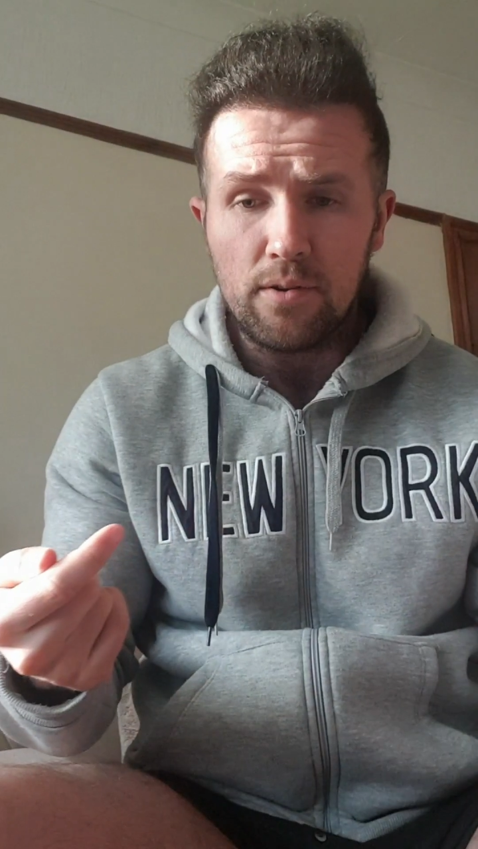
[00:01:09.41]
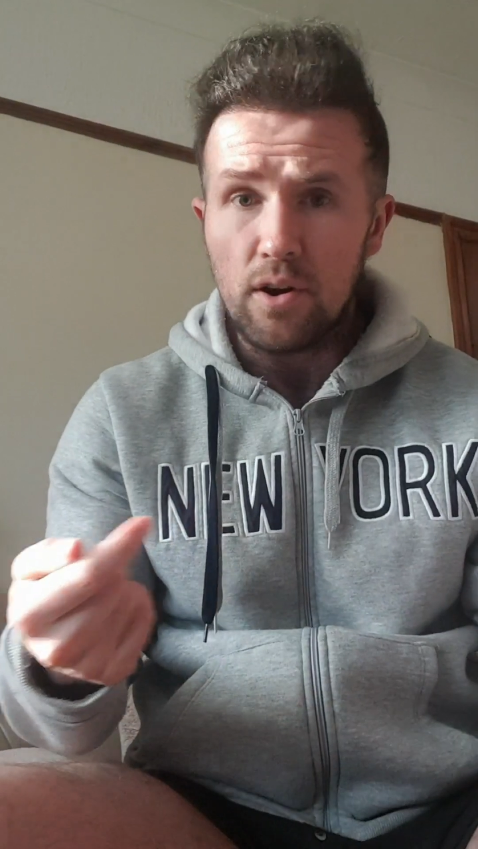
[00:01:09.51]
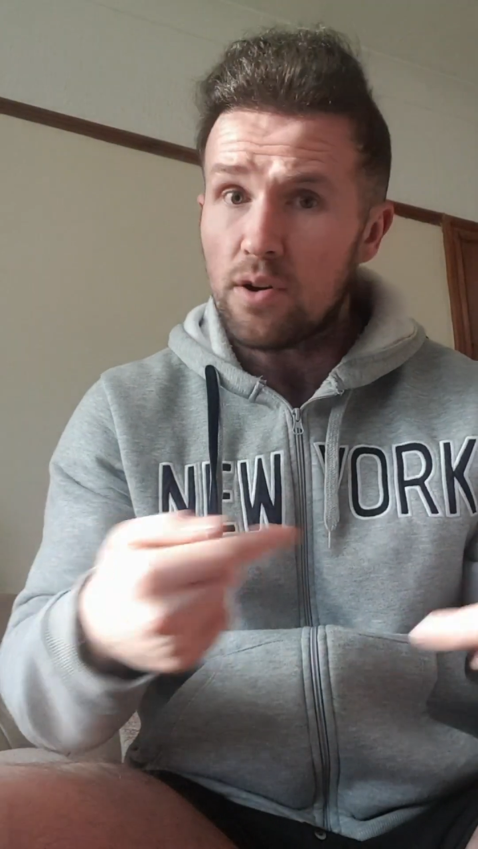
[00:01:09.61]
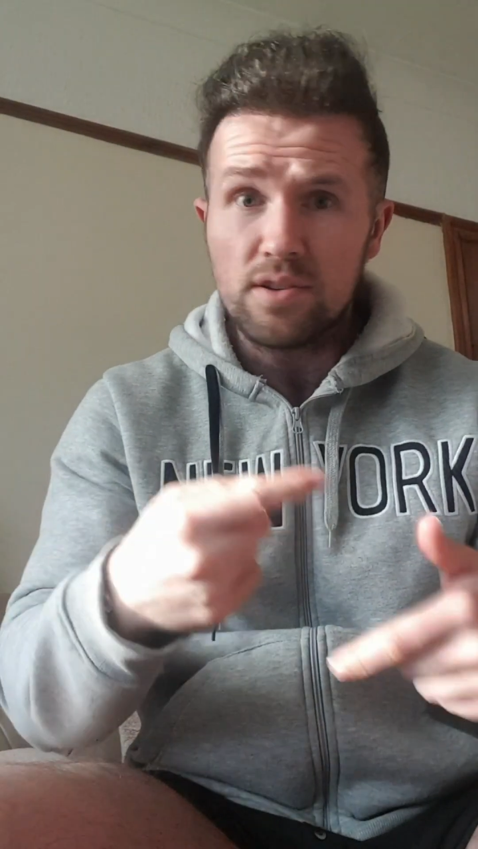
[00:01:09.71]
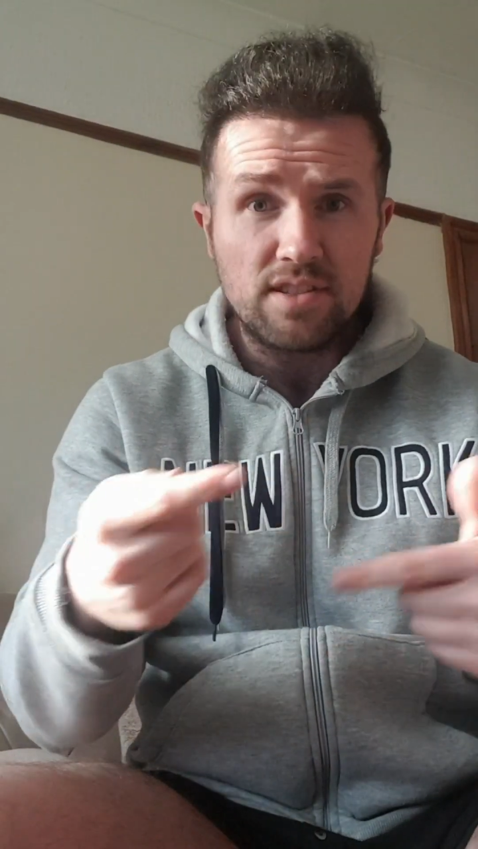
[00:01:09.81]

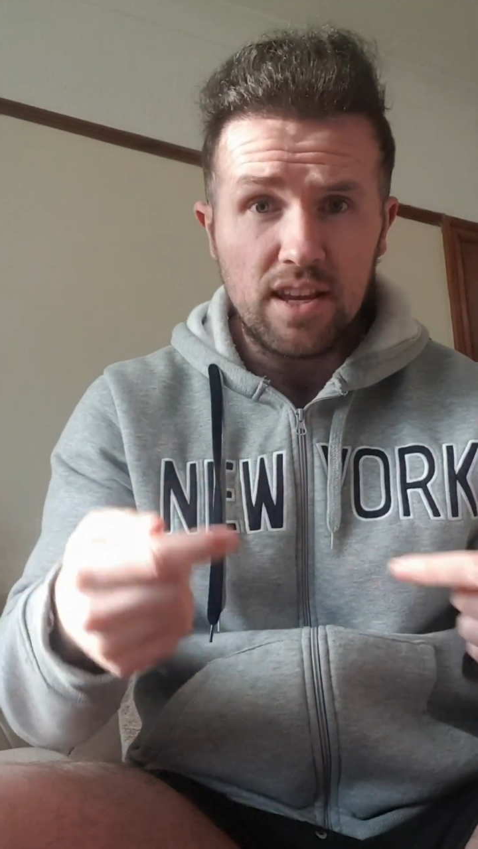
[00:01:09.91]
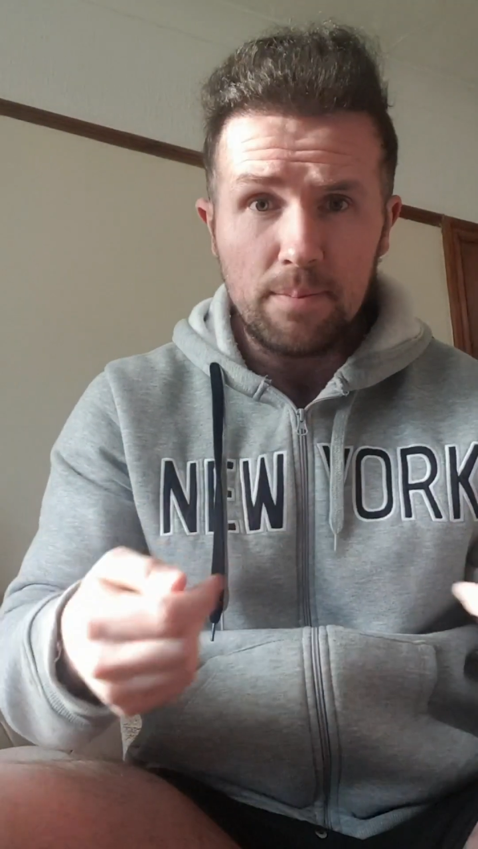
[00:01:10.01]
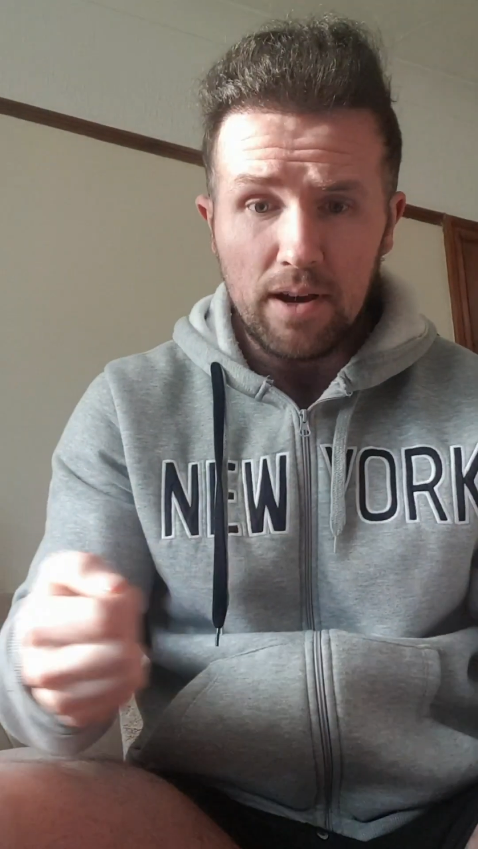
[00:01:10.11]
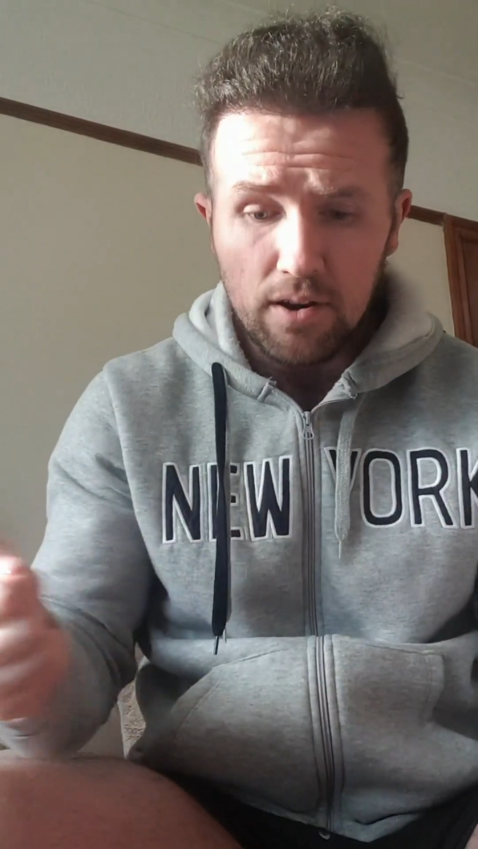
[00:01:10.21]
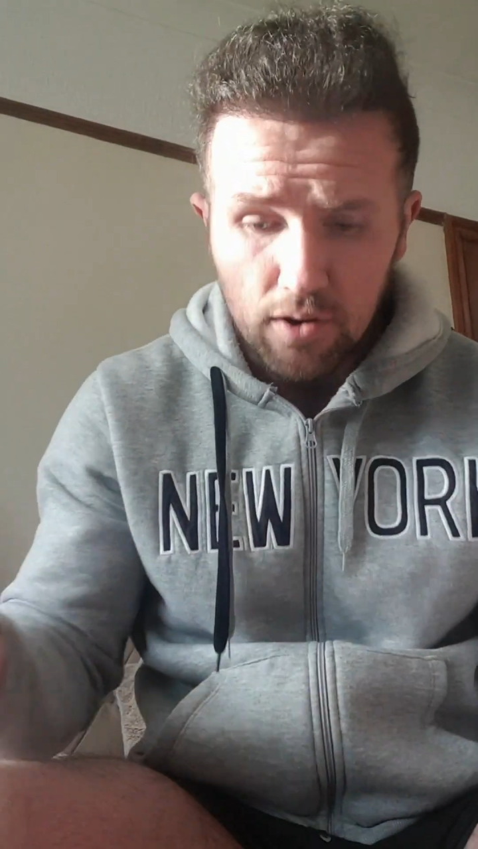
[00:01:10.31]
rows,
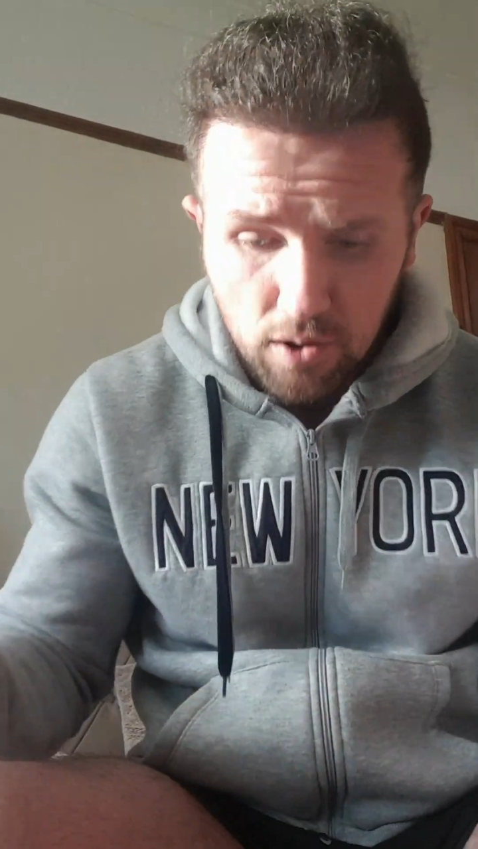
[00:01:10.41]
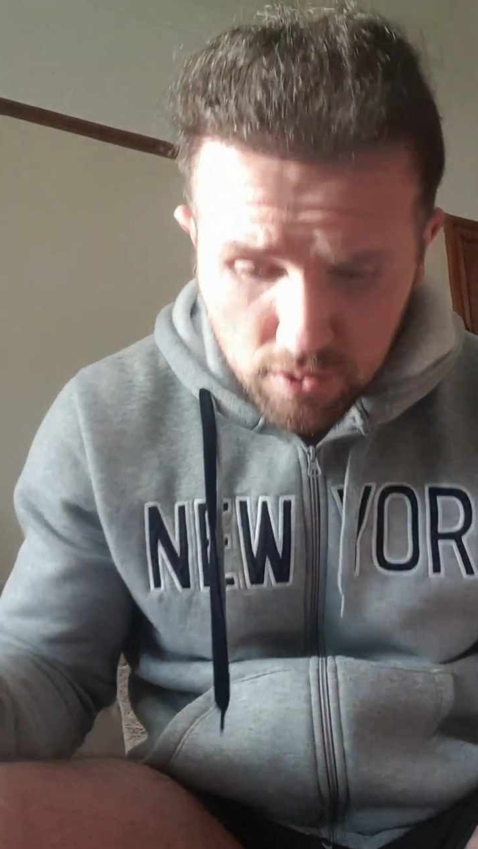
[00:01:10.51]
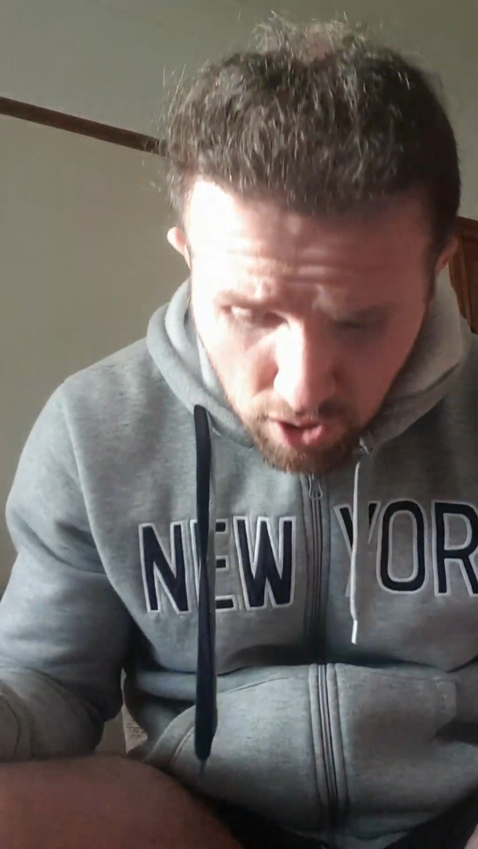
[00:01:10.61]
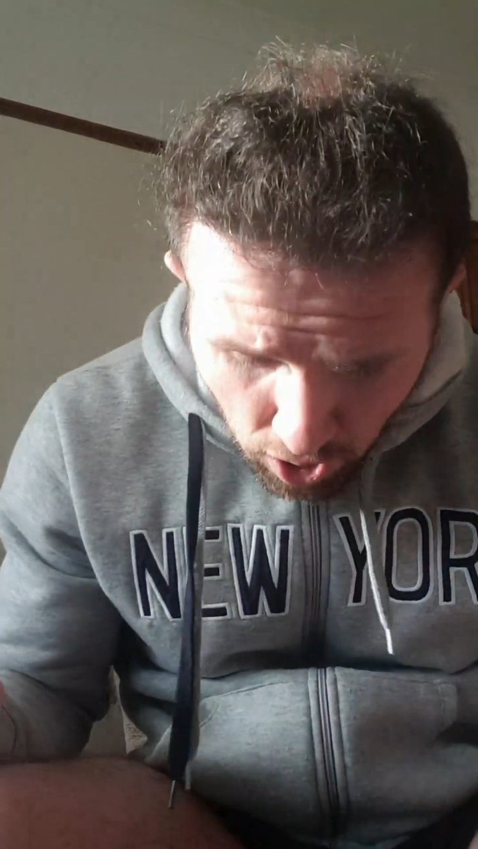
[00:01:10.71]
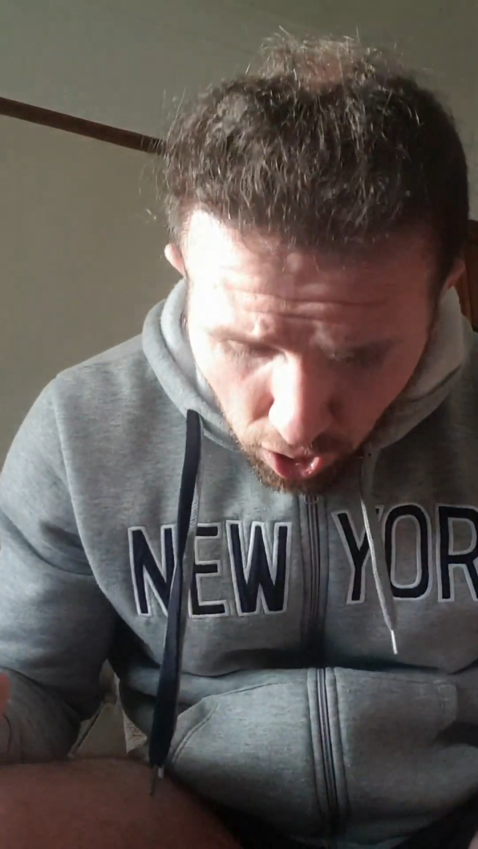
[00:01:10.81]
T-bar rows,